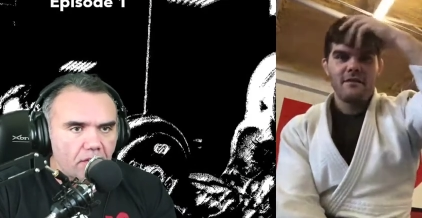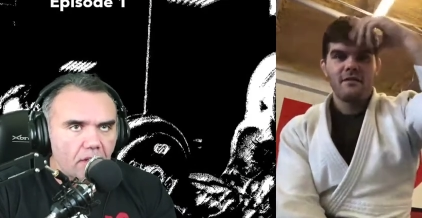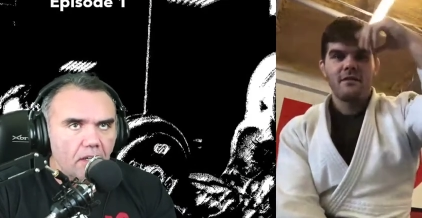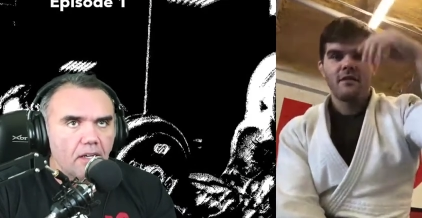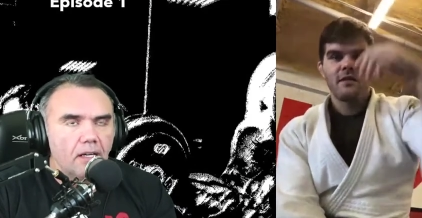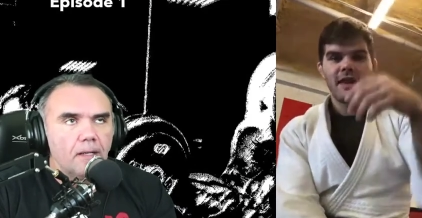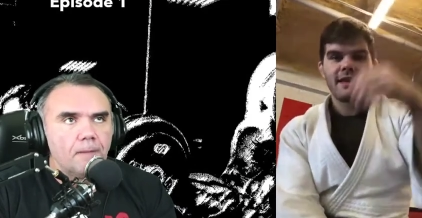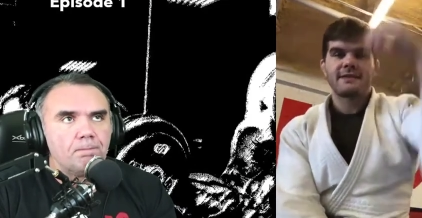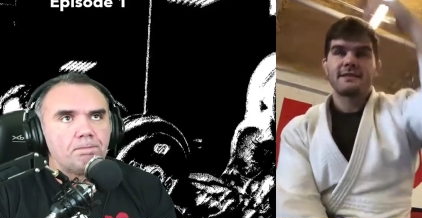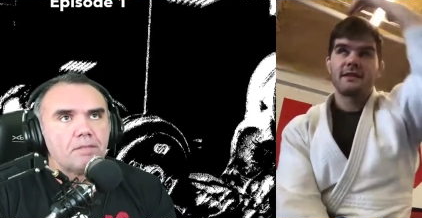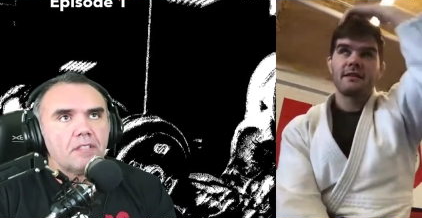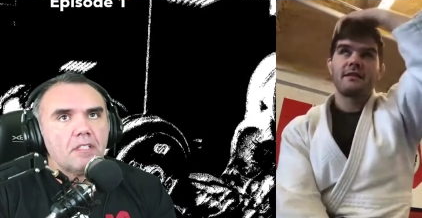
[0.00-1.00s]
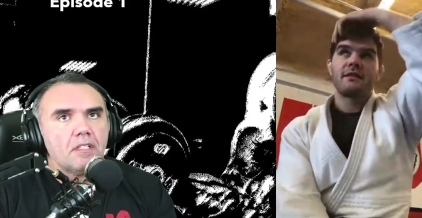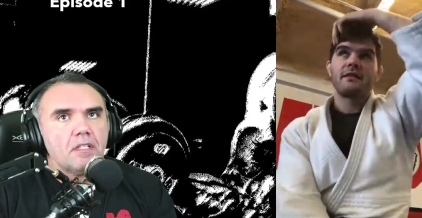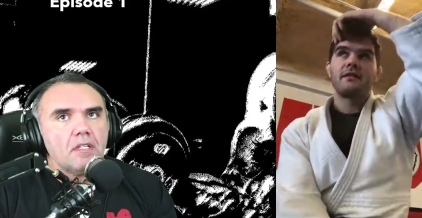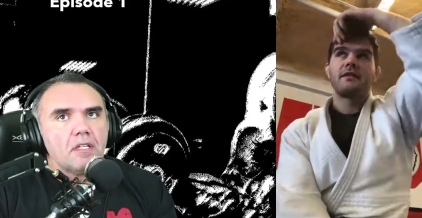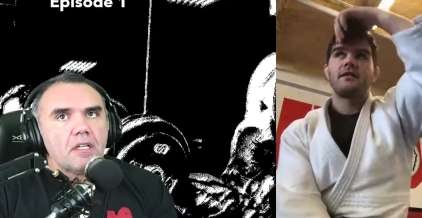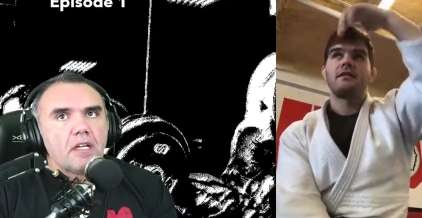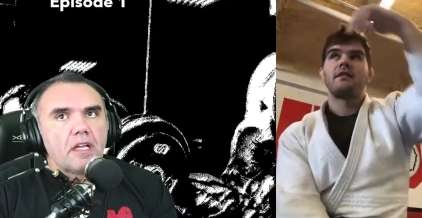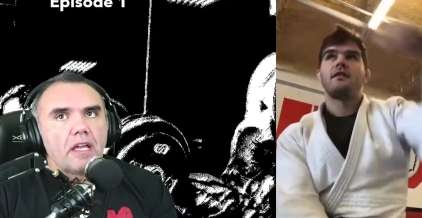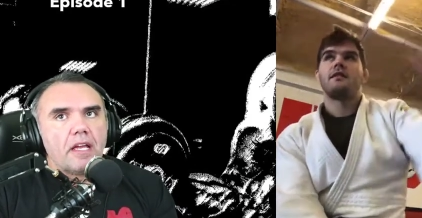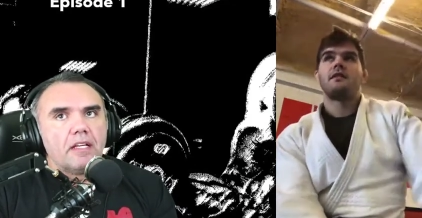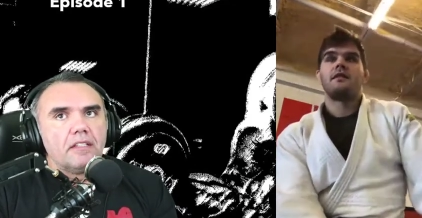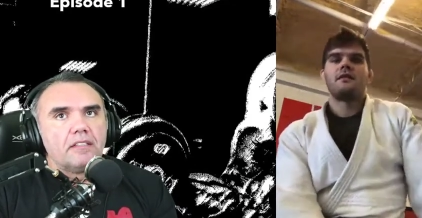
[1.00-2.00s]
Speaker 1: Um, yes.
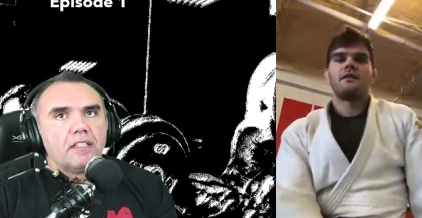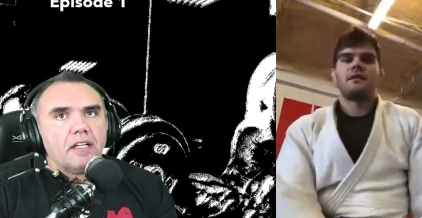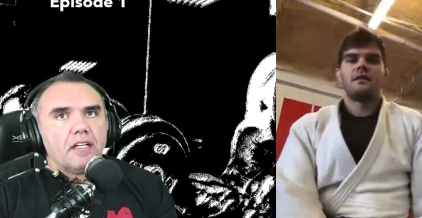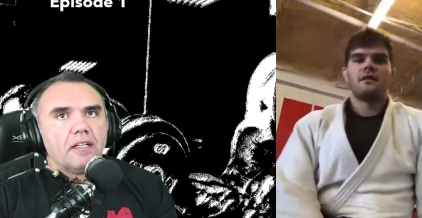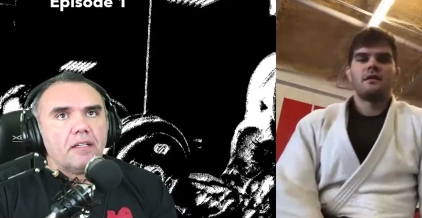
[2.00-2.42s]
And uh,